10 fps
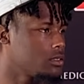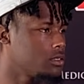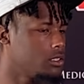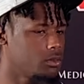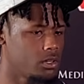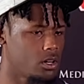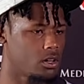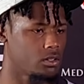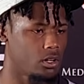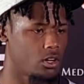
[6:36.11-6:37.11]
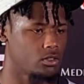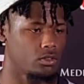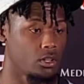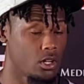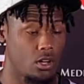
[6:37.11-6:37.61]
You know, we're all
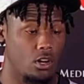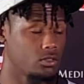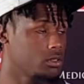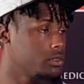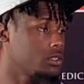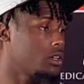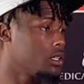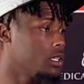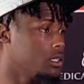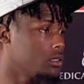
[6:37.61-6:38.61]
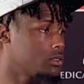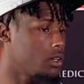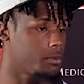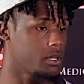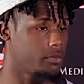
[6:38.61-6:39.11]
three of us are elite. So, I
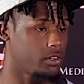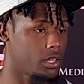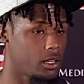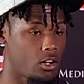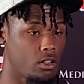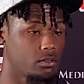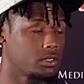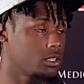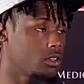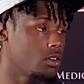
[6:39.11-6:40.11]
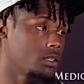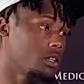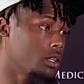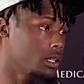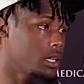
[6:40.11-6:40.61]
mean, I feel like all of us can go out
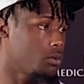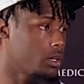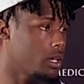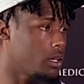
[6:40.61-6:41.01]
there and get that 1K.